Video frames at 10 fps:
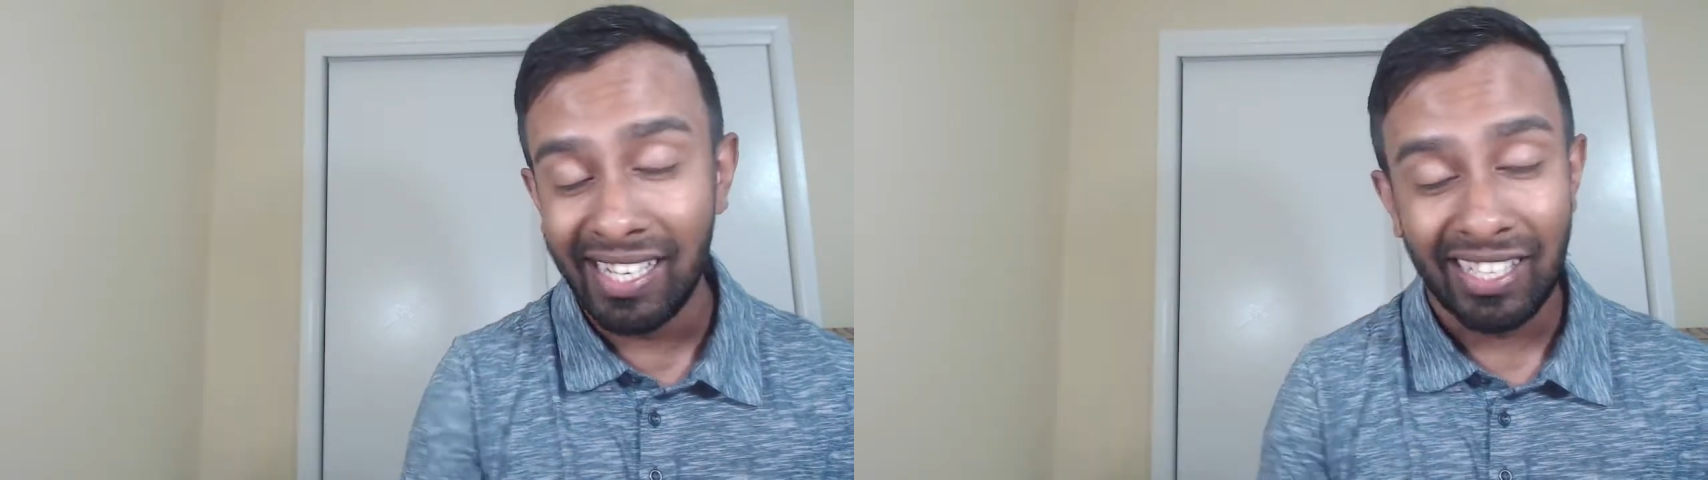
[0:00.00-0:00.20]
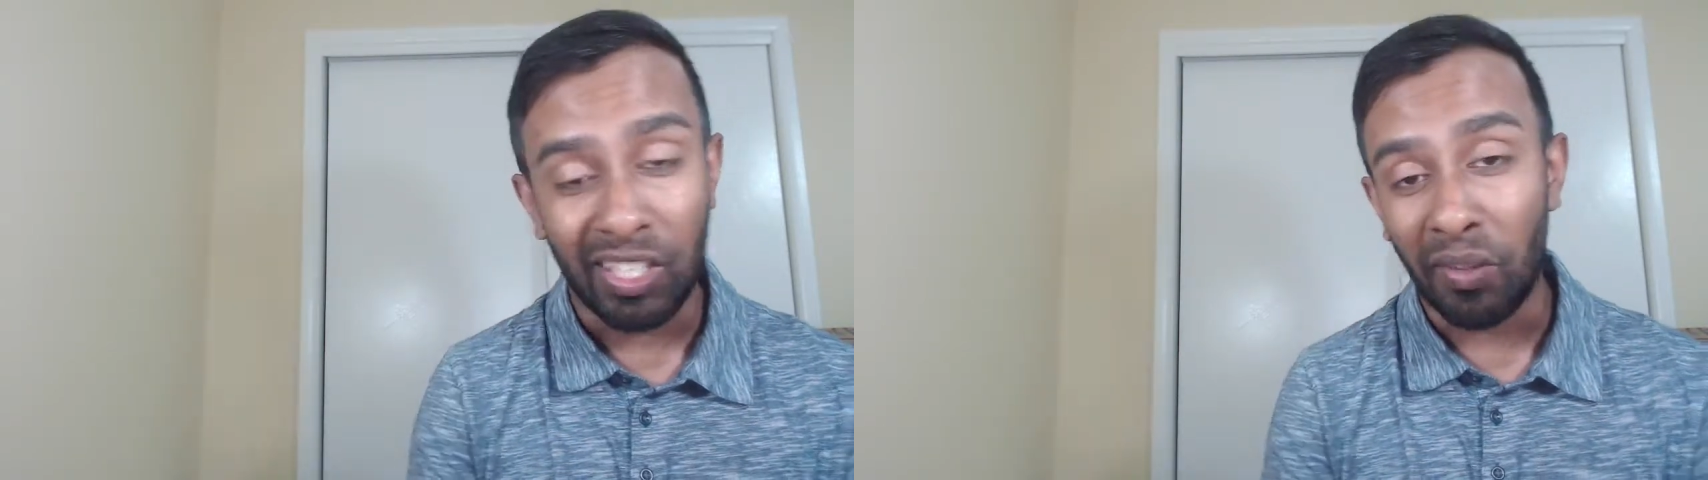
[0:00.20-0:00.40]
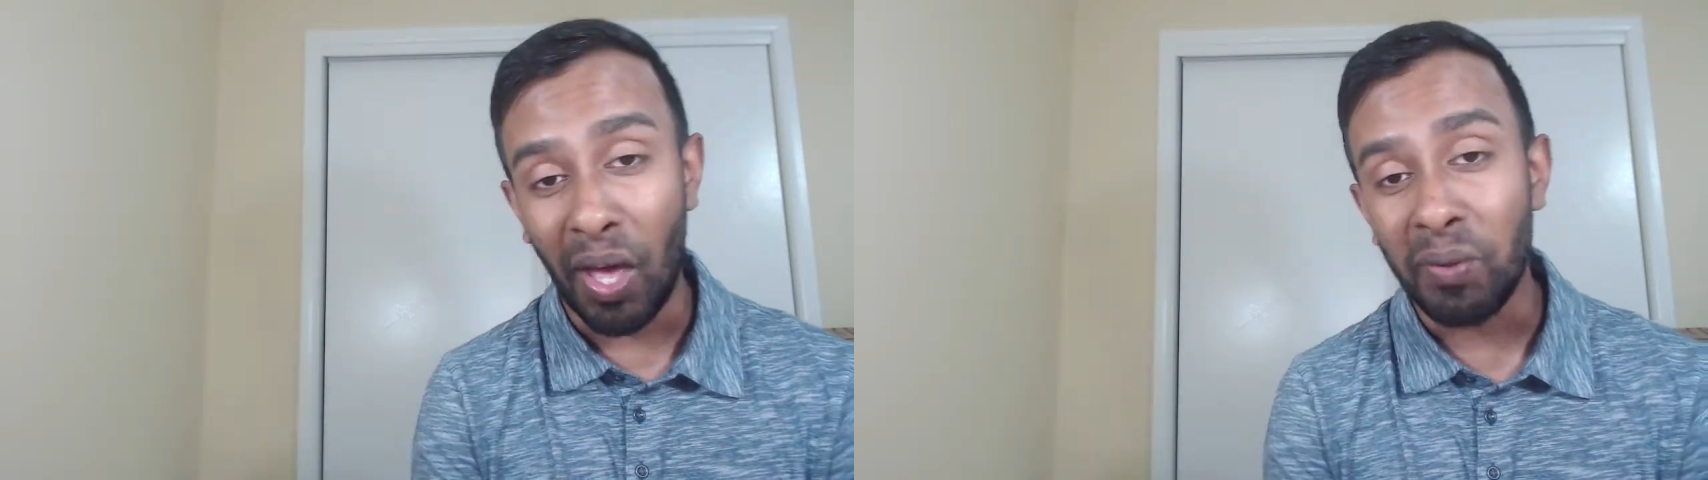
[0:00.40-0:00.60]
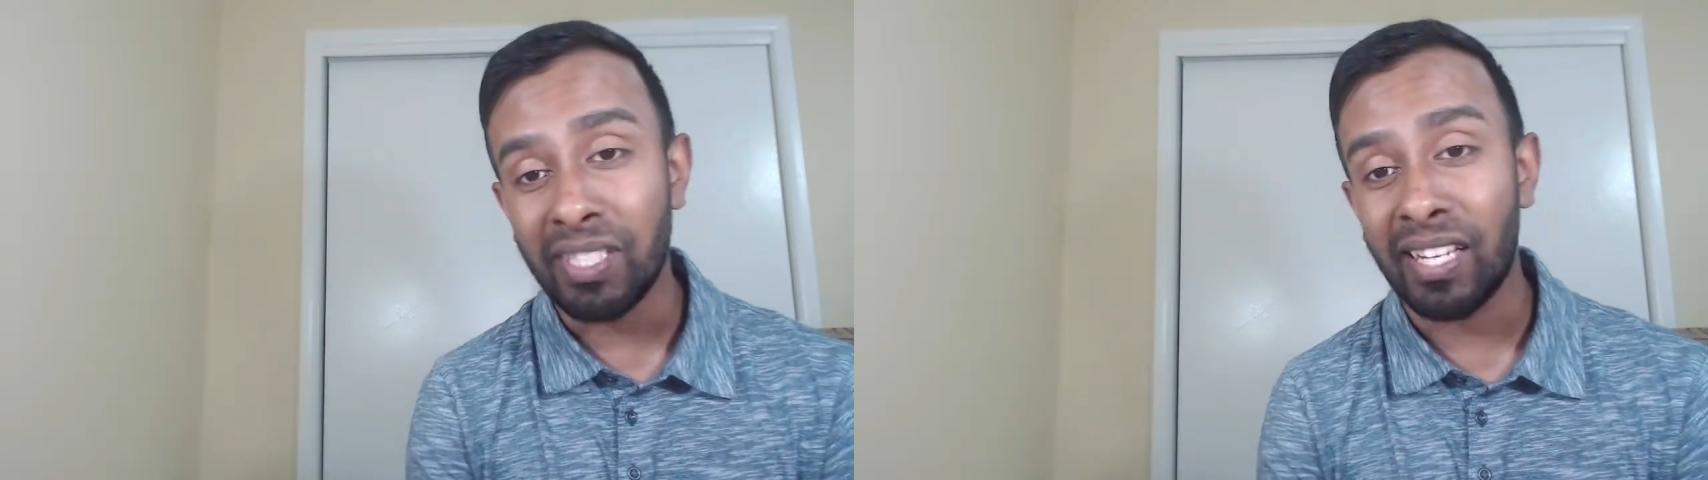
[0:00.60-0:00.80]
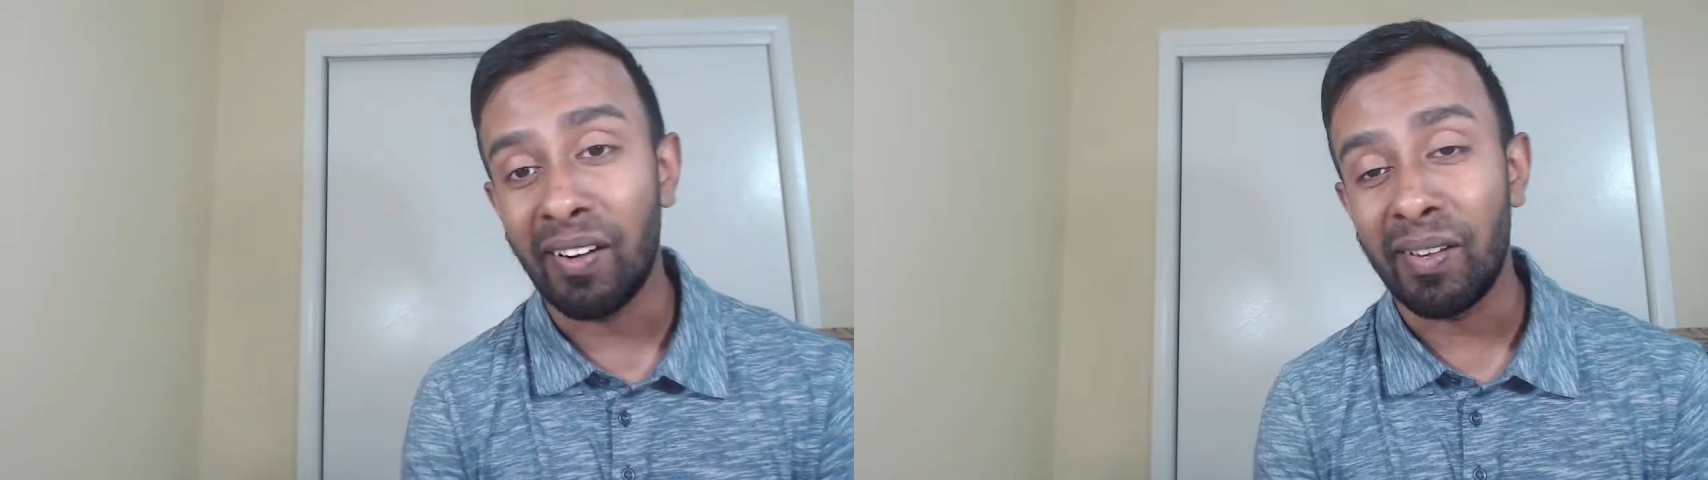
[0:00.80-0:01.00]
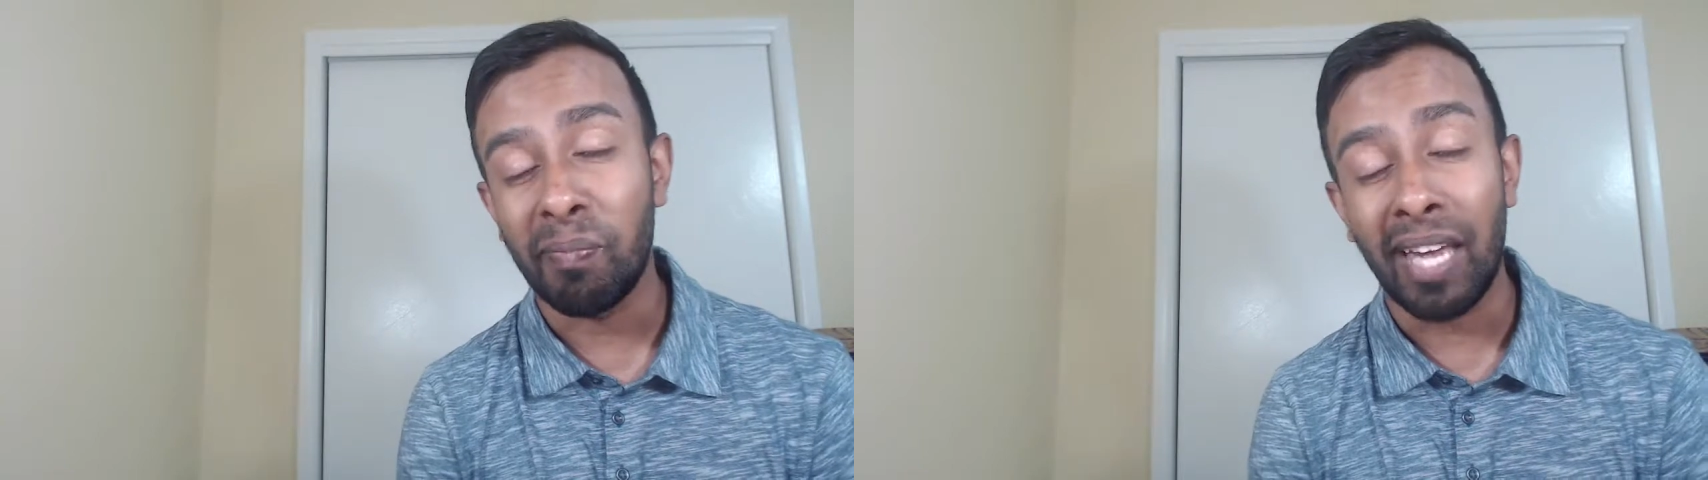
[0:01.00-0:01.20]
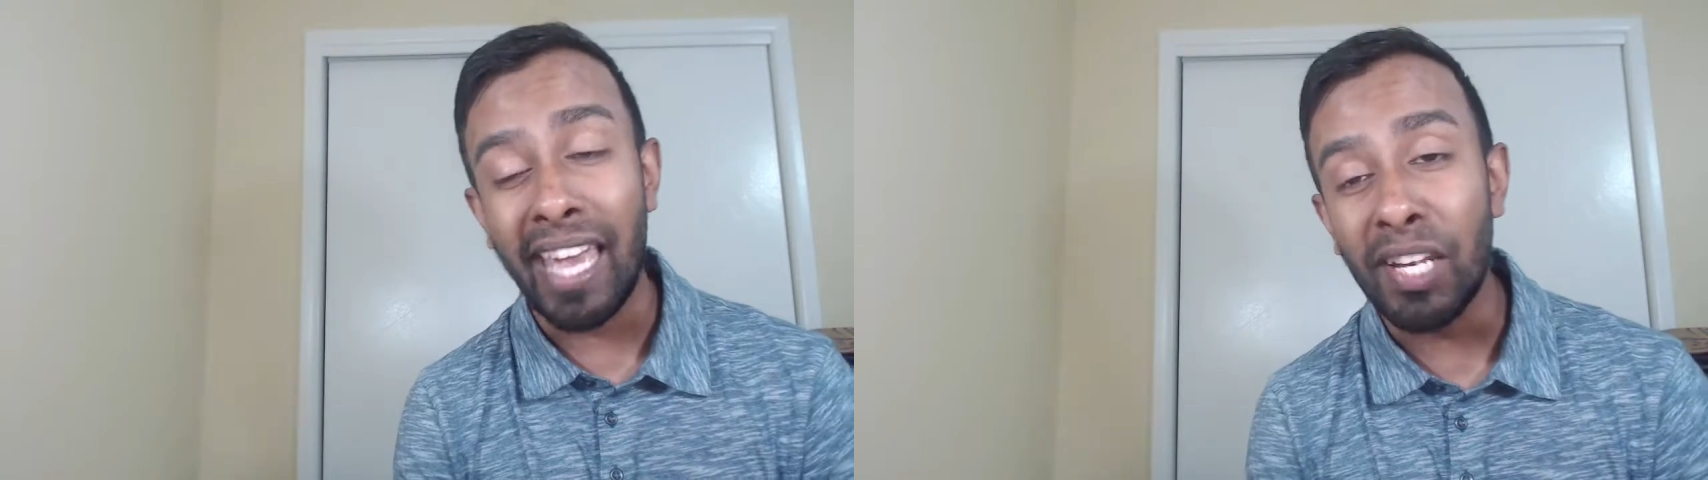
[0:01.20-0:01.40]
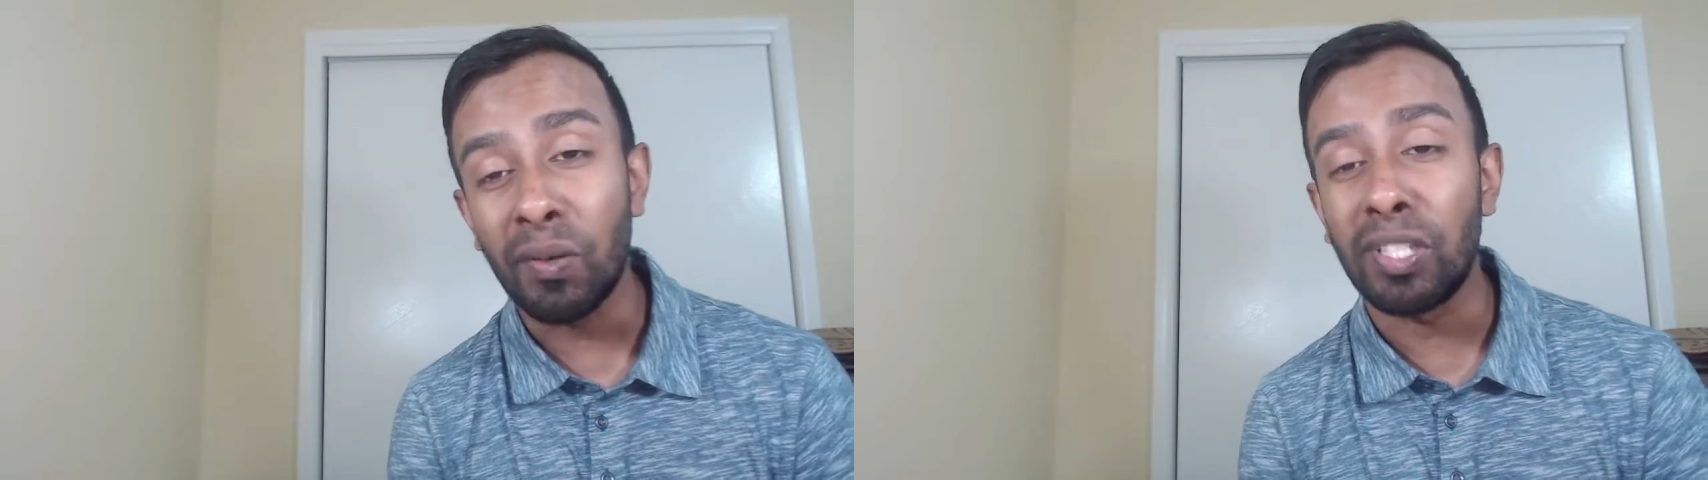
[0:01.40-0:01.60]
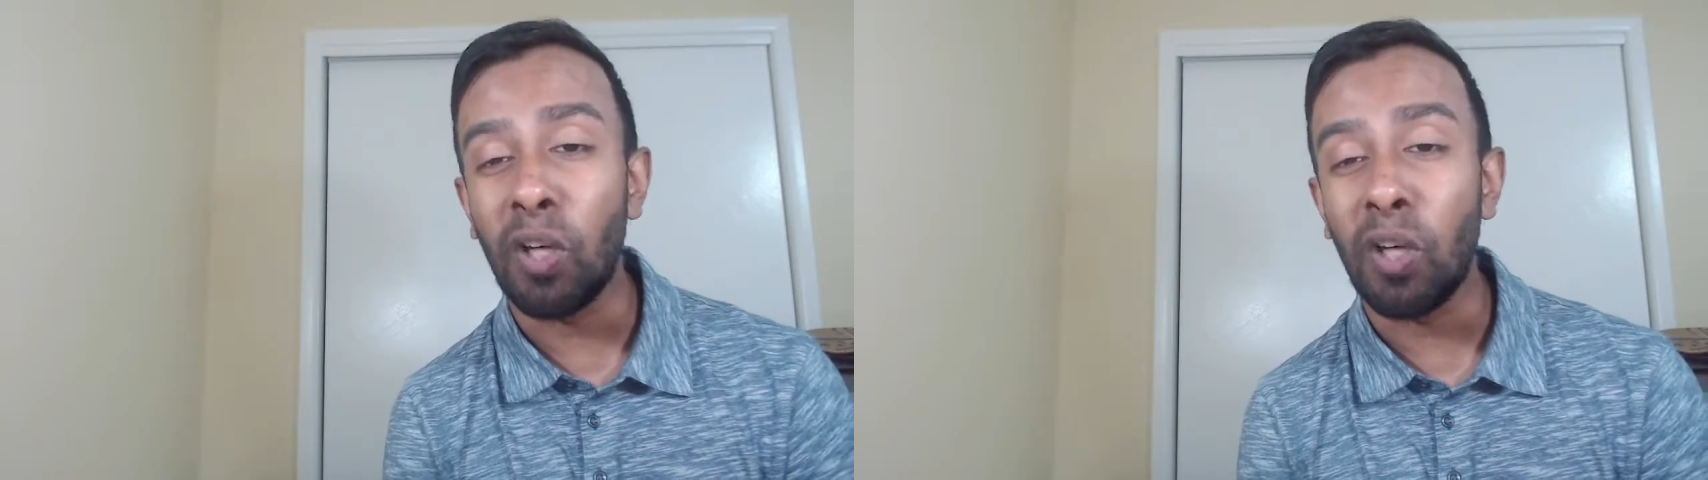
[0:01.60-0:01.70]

yeah, that was scary. But anyways,